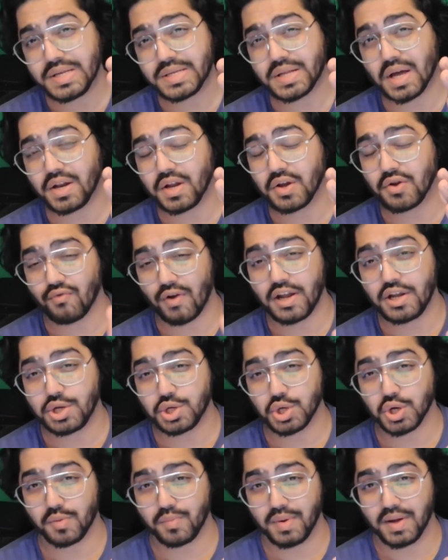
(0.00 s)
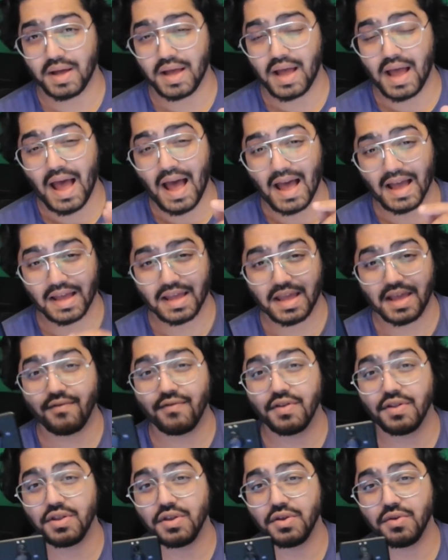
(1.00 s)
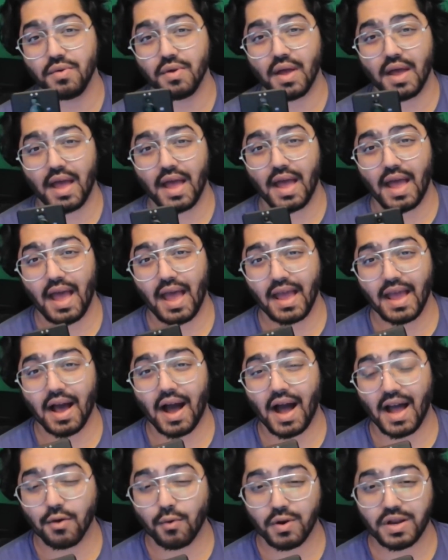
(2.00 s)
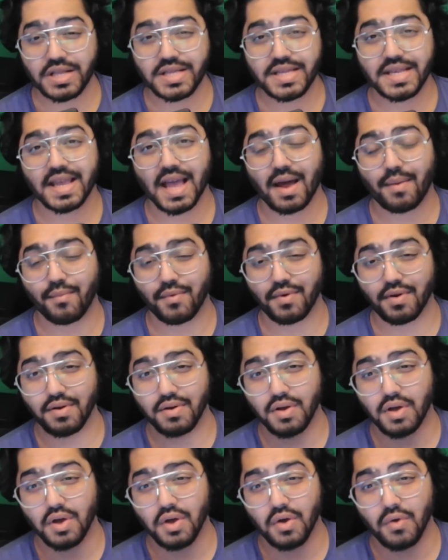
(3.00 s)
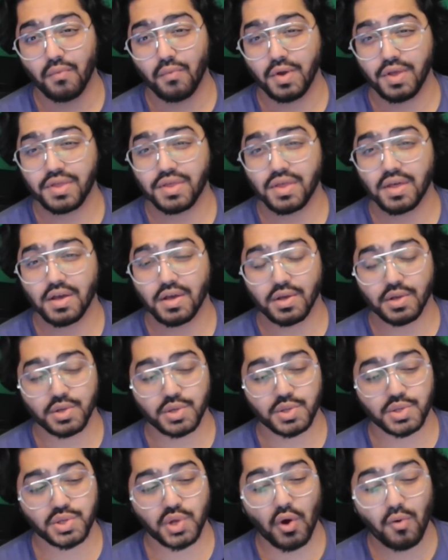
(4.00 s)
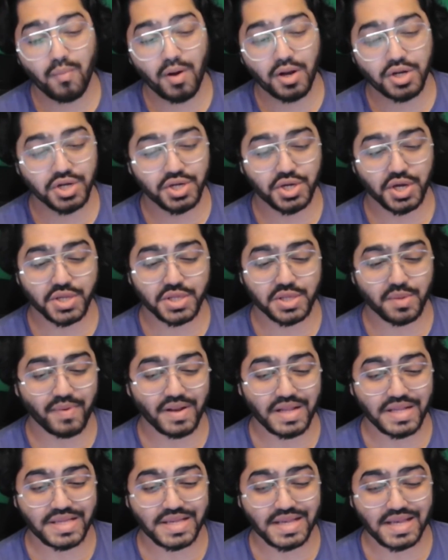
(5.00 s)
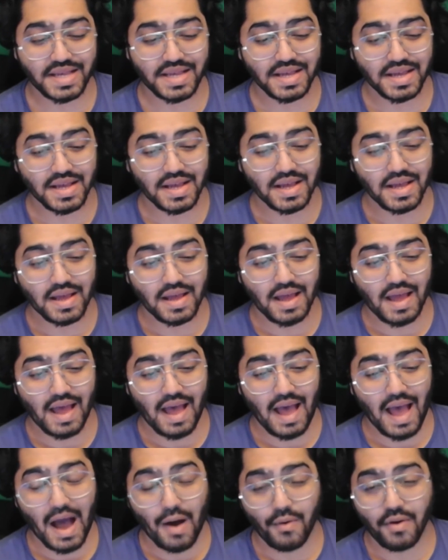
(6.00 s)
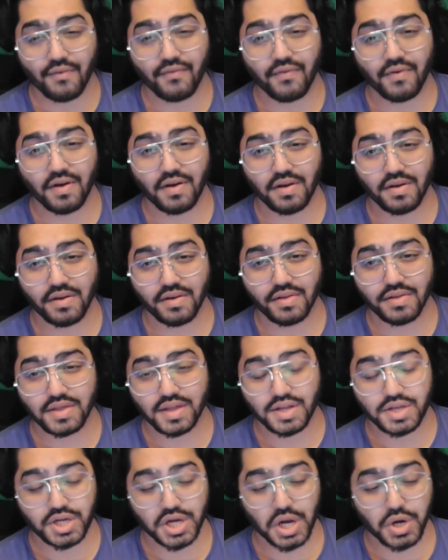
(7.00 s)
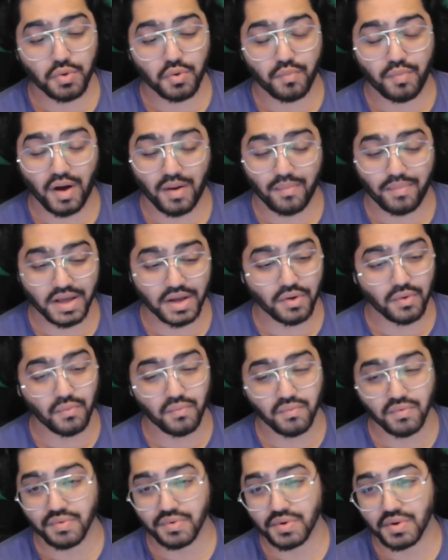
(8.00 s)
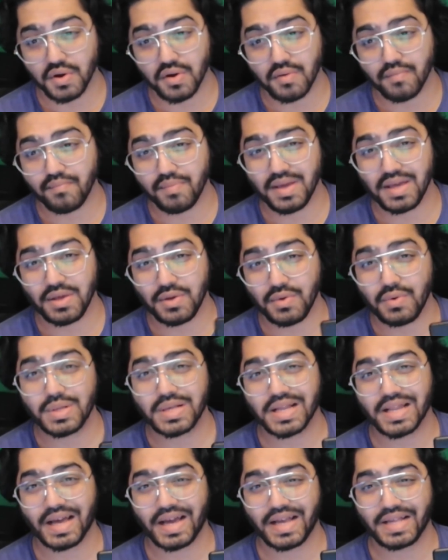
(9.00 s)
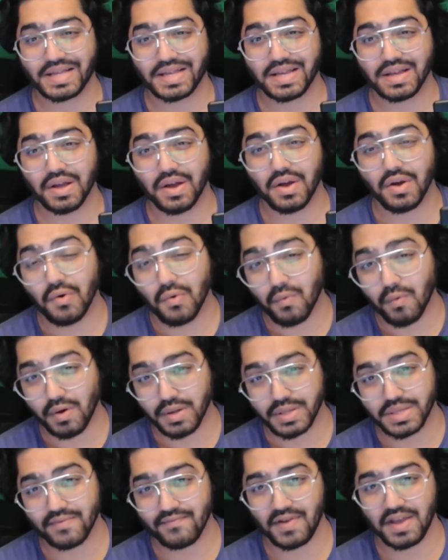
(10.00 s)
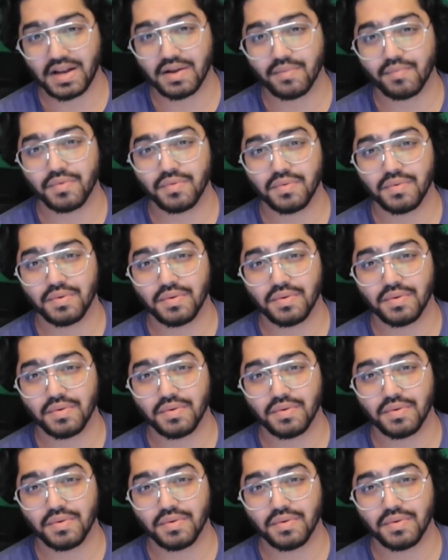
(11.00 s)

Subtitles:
done a great job at giving you a high quality camera with so much adjustability. However, the general public will not be utilizing what's available.